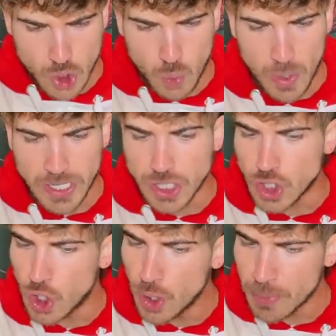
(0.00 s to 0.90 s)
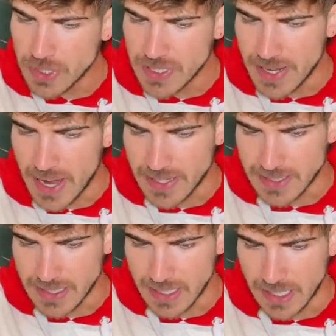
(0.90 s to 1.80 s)
22%
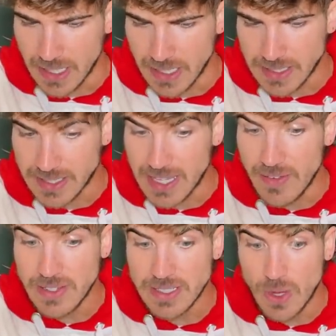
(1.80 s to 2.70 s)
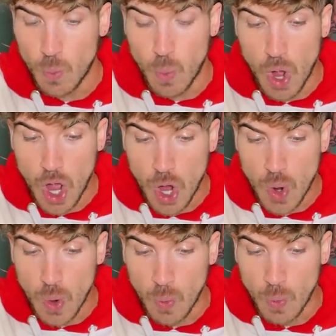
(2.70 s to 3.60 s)
Husky, 17,
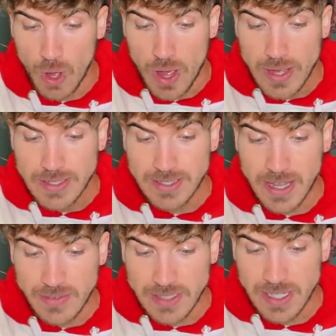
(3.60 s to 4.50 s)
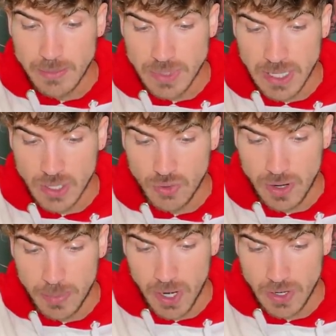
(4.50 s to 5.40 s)
whoa, 17%
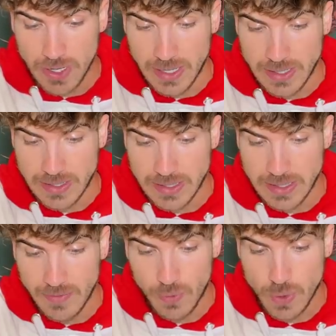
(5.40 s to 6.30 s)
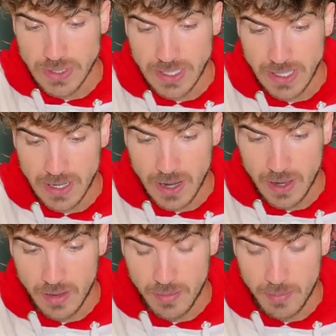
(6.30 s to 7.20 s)
Great Pyrenees,
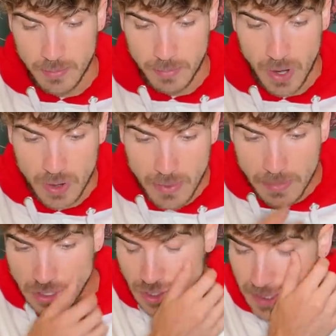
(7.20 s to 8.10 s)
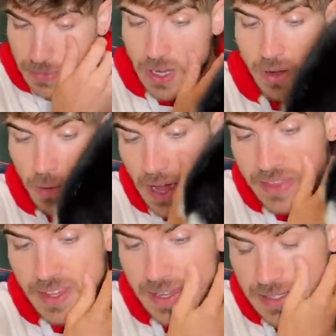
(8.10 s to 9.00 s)
14 Marimama Sheepdog. I
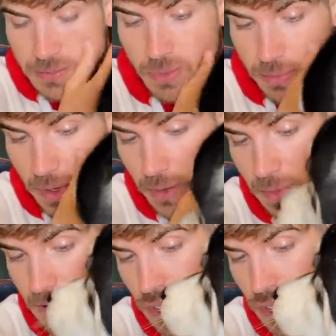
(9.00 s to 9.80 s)
think he has more Marimama